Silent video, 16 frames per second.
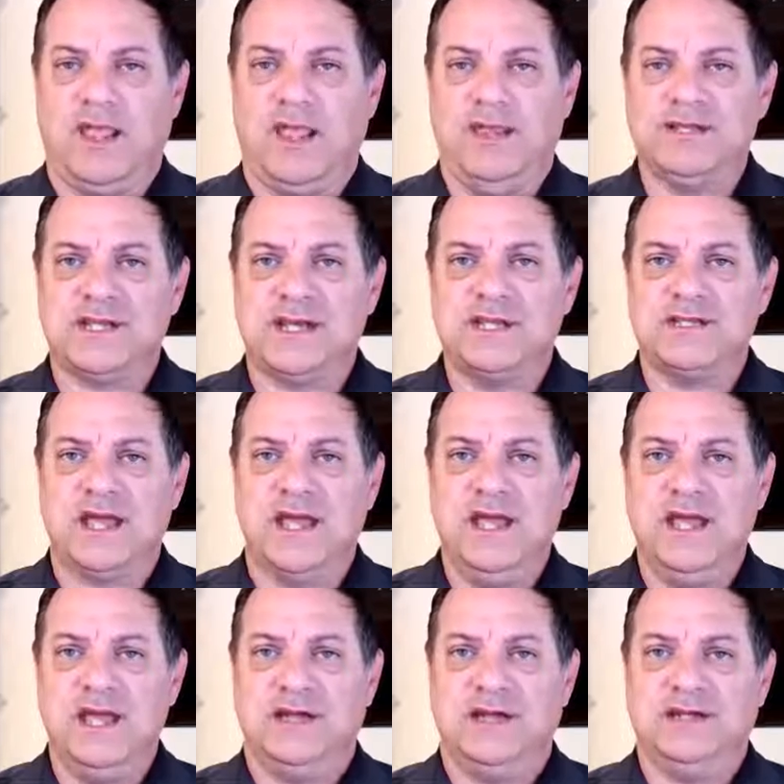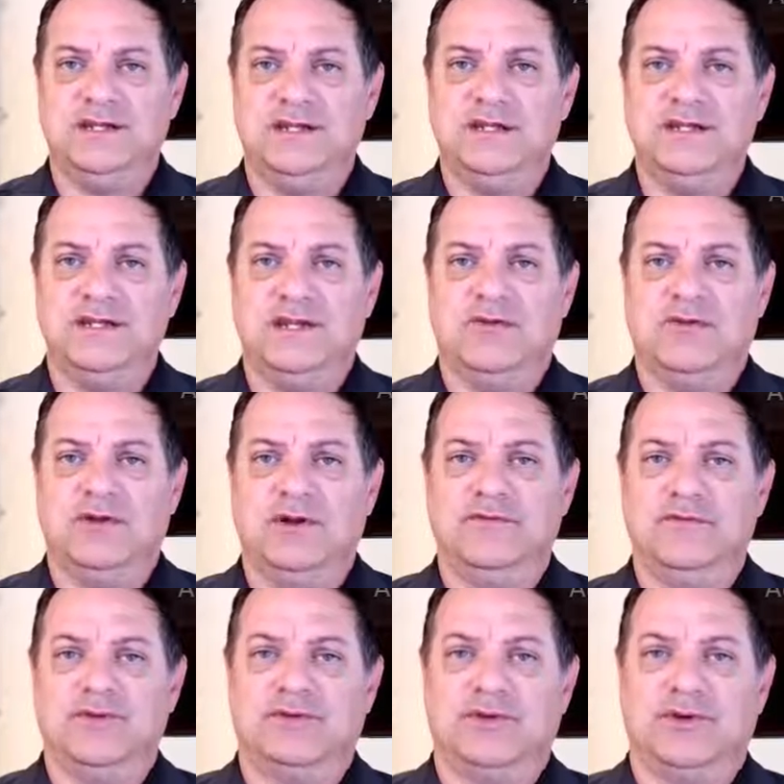and says, hey, I need to get rid
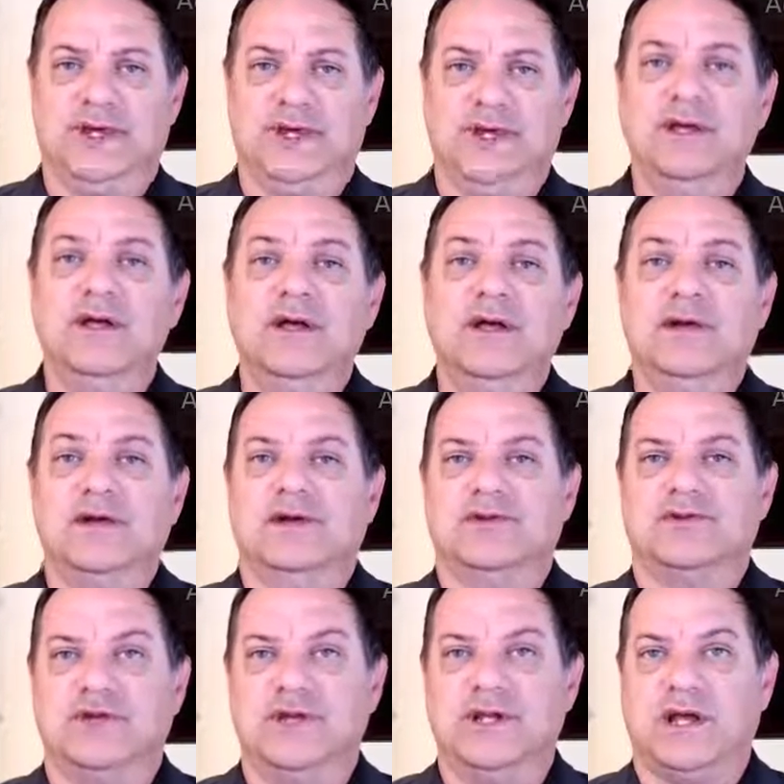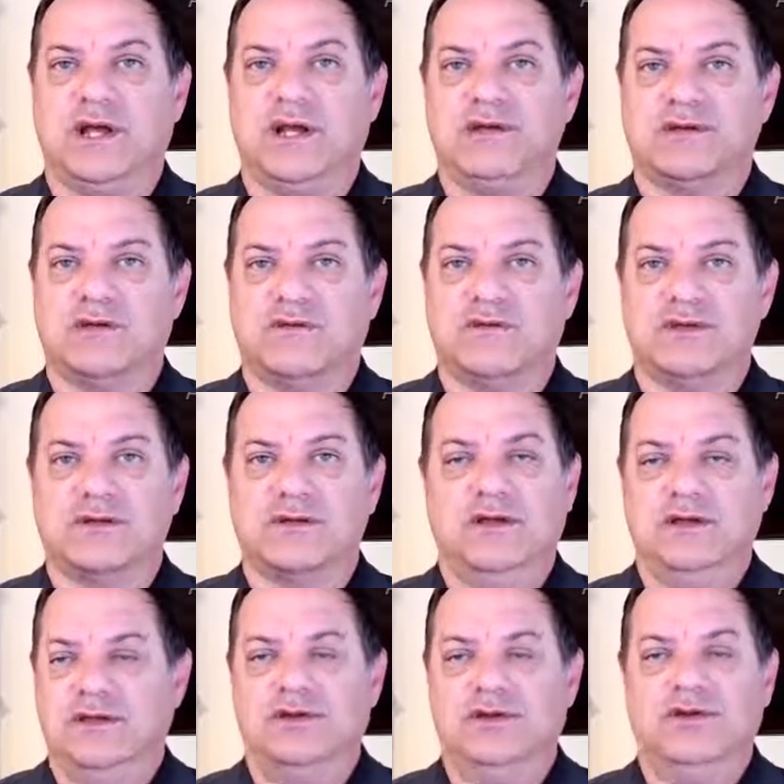of the tree cutting service,
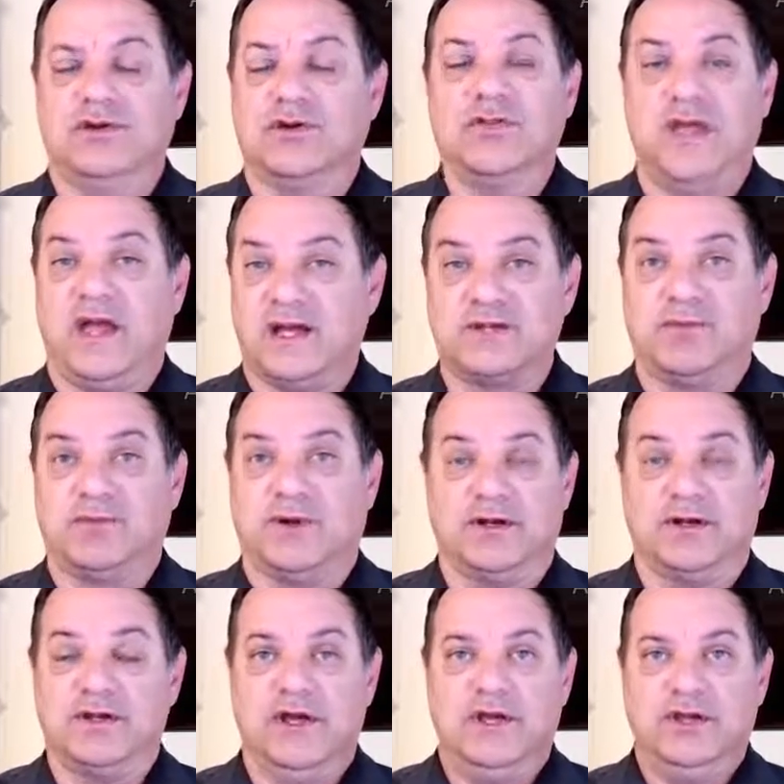you're the expert.